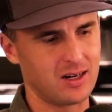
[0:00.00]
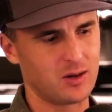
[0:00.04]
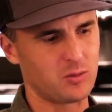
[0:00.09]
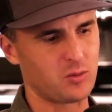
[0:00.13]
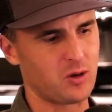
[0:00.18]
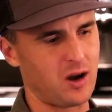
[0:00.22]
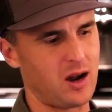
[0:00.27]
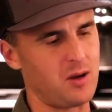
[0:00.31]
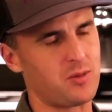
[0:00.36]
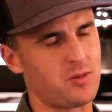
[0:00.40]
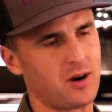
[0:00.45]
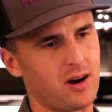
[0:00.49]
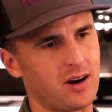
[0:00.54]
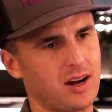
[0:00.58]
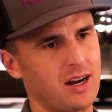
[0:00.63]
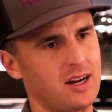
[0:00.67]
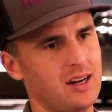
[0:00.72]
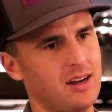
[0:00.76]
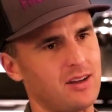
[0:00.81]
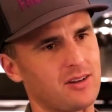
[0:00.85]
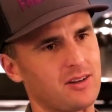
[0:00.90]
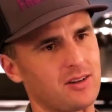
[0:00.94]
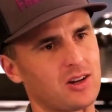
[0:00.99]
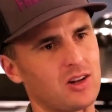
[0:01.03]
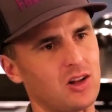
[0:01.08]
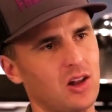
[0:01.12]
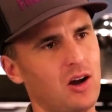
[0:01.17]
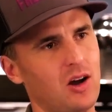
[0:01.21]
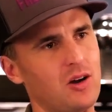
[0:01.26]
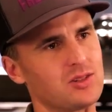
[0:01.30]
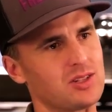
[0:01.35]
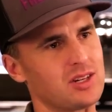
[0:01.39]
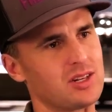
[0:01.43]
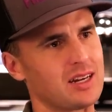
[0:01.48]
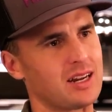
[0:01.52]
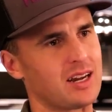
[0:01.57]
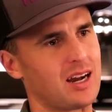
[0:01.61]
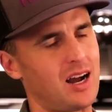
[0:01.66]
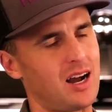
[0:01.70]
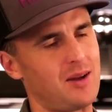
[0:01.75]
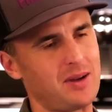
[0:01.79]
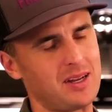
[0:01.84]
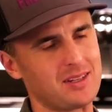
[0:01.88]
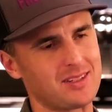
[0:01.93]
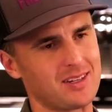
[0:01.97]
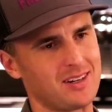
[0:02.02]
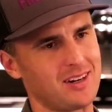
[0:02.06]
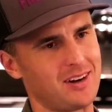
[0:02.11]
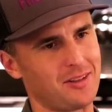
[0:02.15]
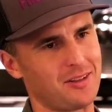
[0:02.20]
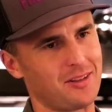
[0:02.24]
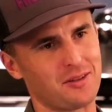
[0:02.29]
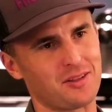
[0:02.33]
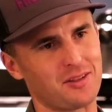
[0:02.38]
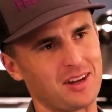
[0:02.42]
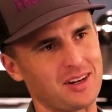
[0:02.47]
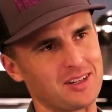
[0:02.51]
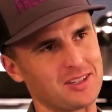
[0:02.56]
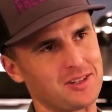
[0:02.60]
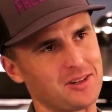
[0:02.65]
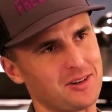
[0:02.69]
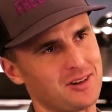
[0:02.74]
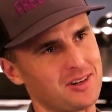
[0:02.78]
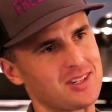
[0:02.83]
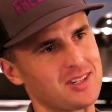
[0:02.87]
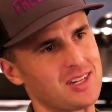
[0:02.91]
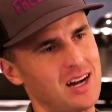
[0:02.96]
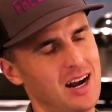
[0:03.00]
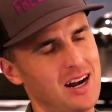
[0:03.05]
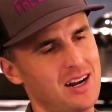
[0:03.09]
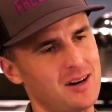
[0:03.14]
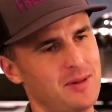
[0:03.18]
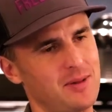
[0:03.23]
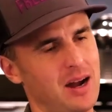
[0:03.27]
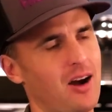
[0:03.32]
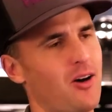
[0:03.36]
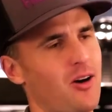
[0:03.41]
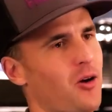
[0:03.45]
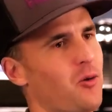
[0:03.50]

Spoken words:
Bryan Bhark, any other closing comments, any other things you're excited about?